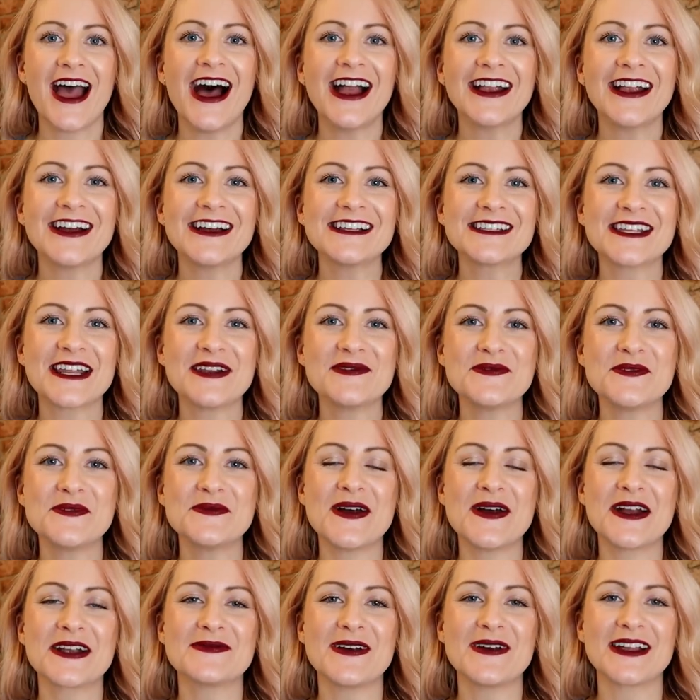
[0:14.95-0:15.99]
Hi guys, and a
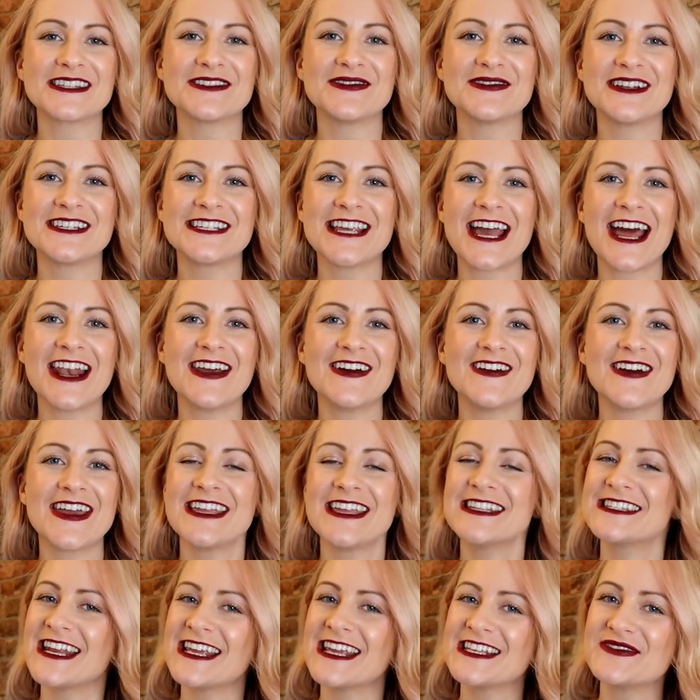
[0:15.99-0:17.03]
warm welcome back to my channel.
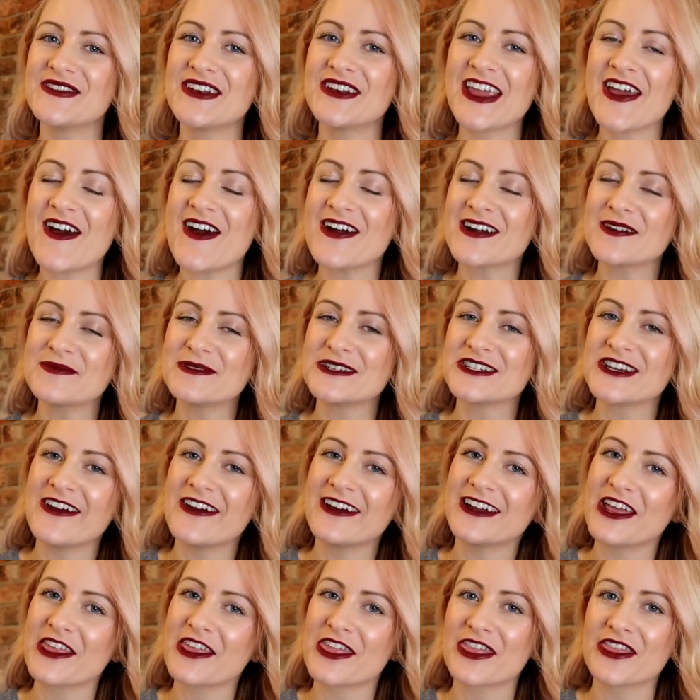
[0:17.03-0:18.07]
In today's video, I'm going to be
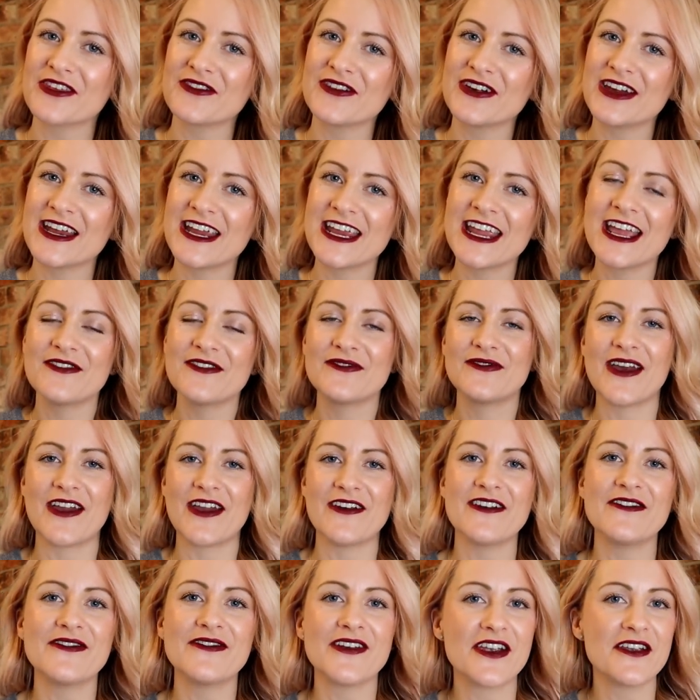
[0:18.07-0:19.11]
sharing three
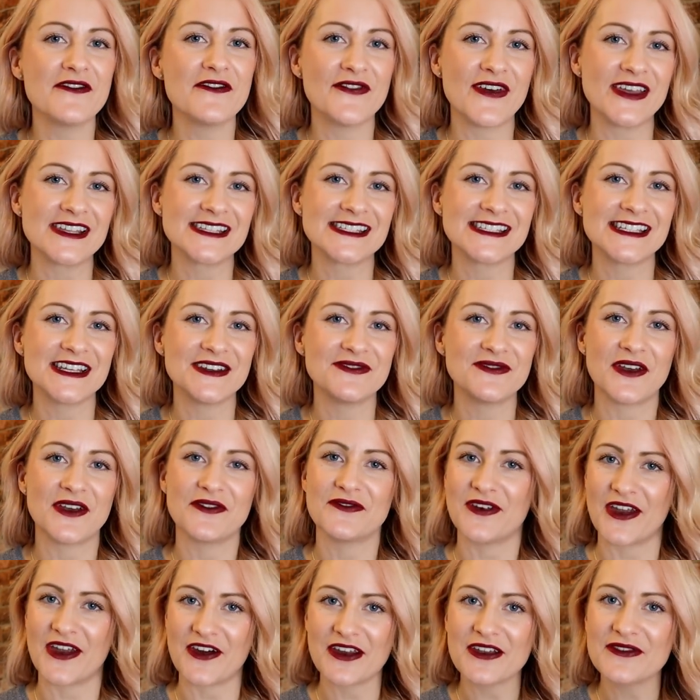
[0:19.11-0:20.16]
very, very festive,
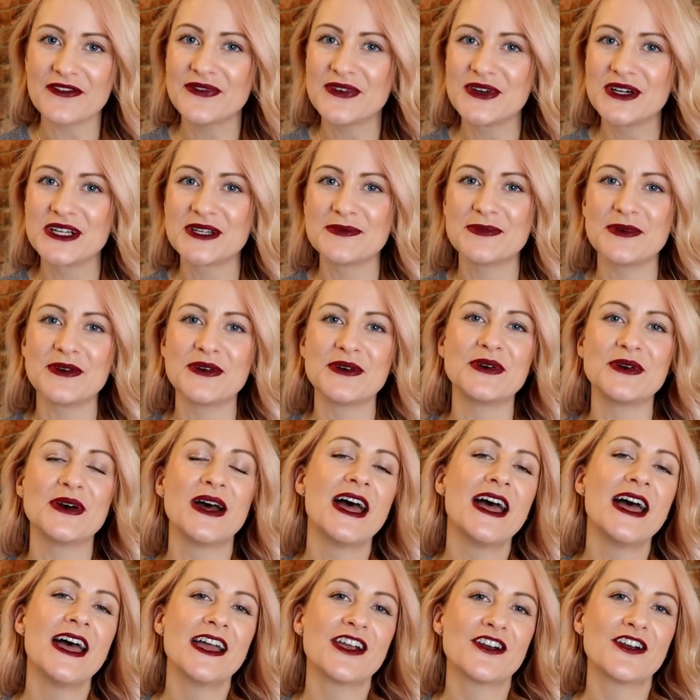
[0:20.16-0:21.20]
very
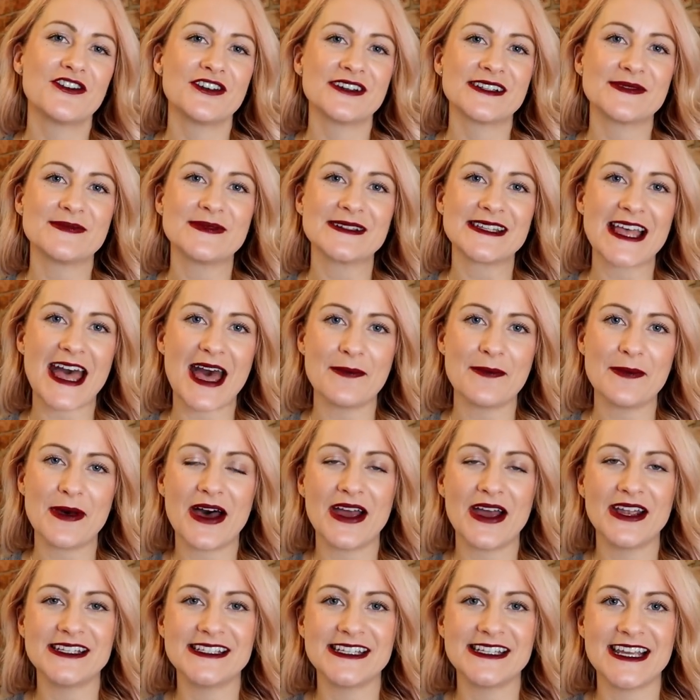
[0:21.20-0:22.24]
affordable Christmas hamper
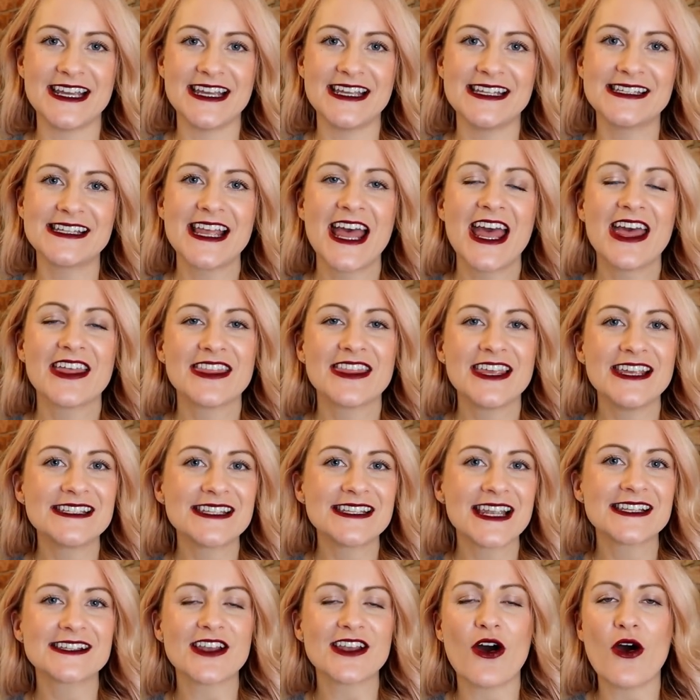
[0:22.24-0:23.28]
ideas.
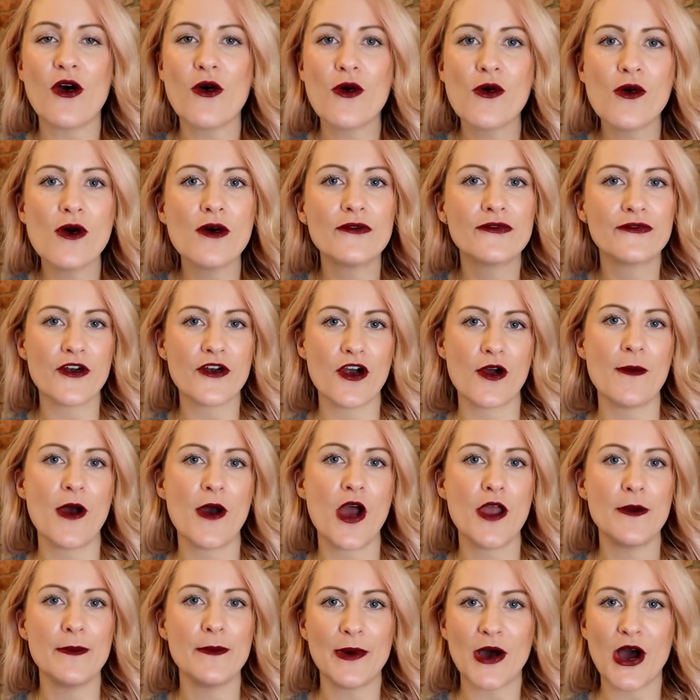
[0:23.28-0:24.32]
These things are all from
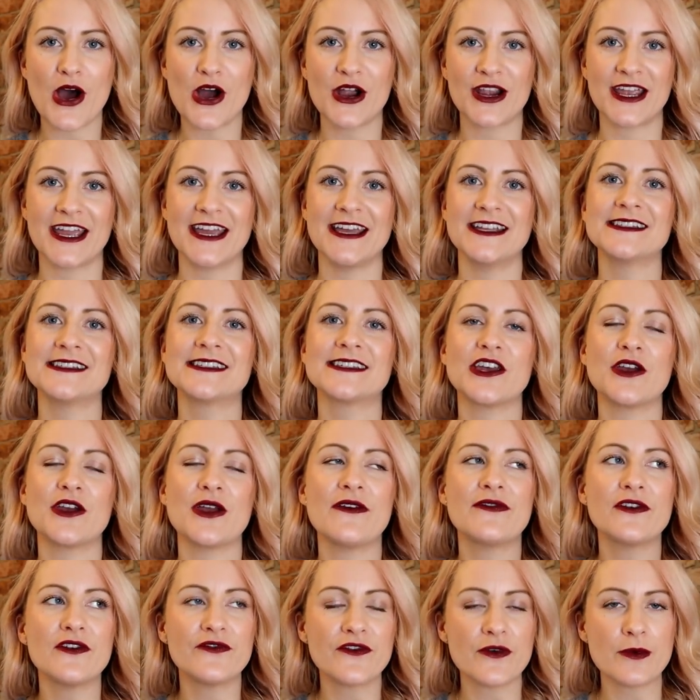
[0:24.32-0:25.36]
Home Bargains. So
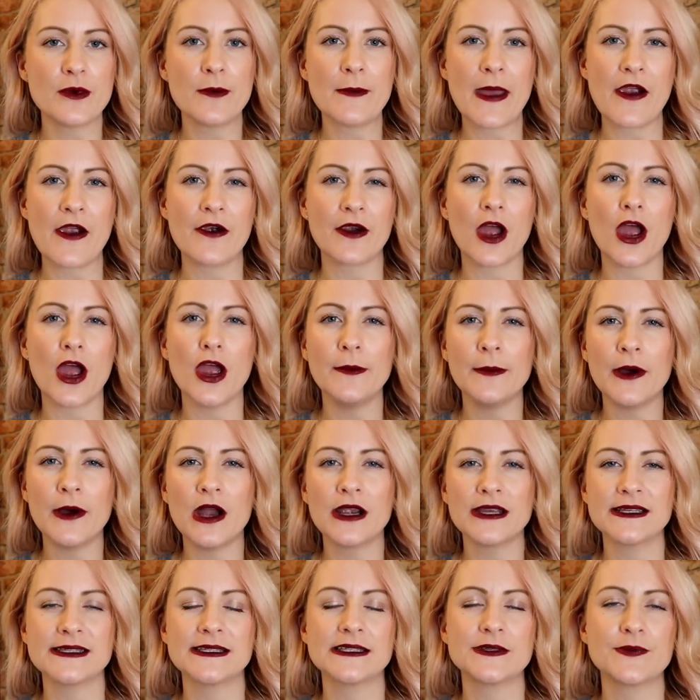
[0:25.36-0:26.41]
if you're from America, Home
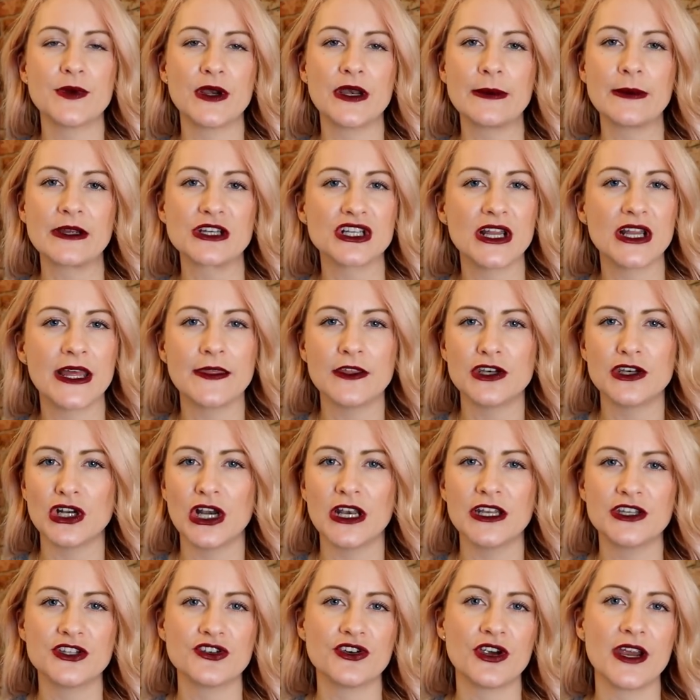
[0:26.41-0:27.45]
Bargains is pretty much like the
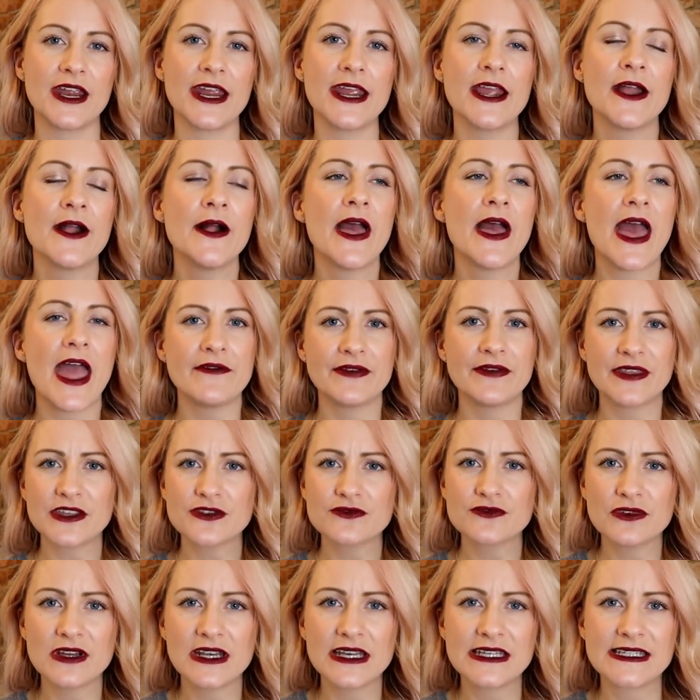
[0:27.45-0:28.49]
Dollar Tree.
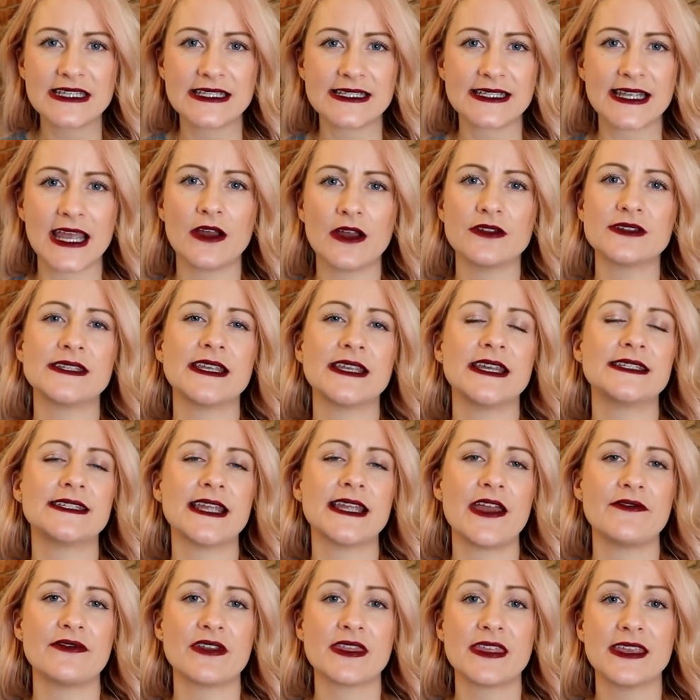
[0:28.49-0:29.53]
Everything's really discounted,
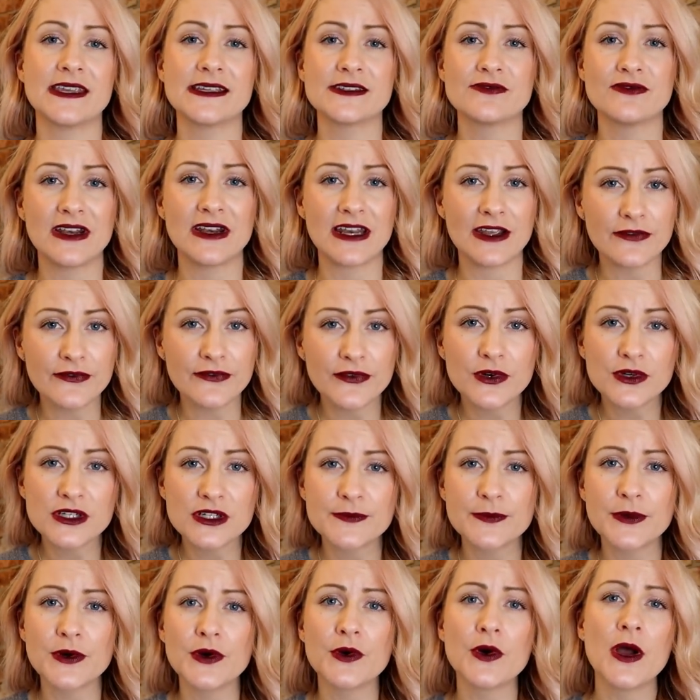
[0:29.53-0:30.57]
everything's really
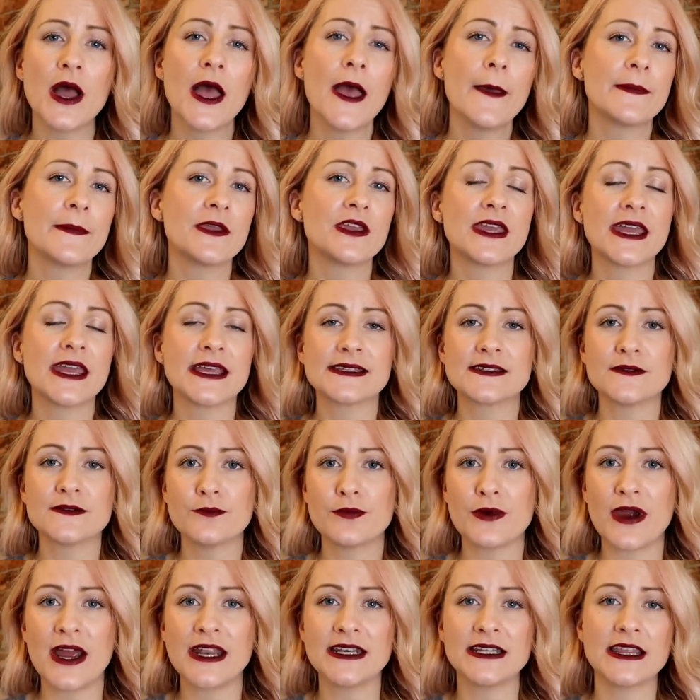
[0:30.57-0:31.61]
affordable, but you can get
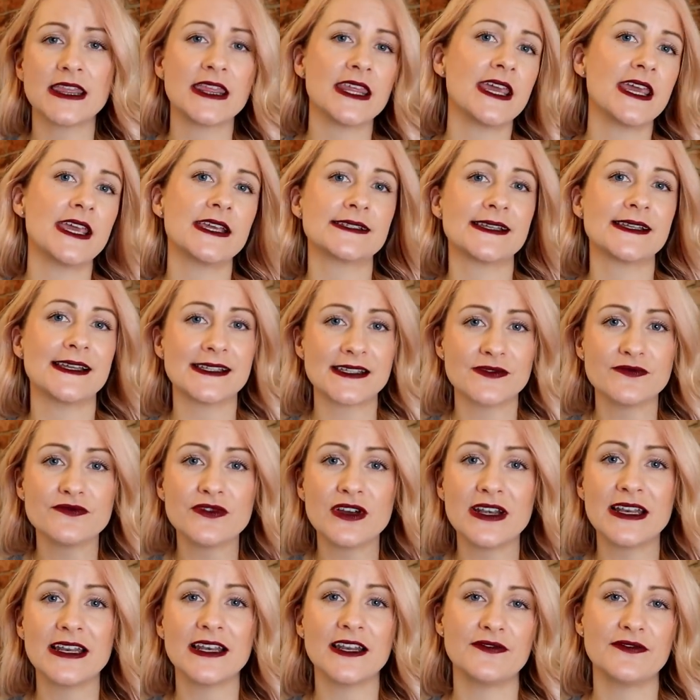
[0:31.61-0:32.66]
some branded things and
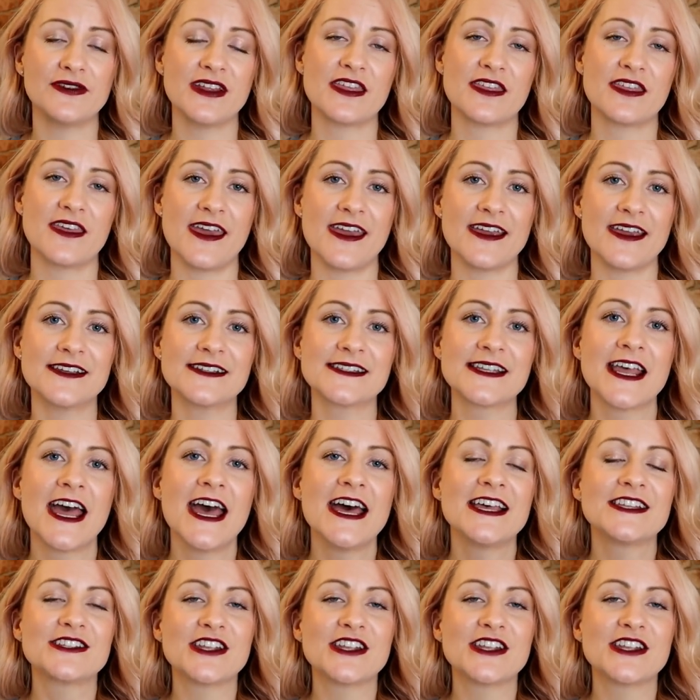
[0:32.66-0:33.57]
some really lovely things.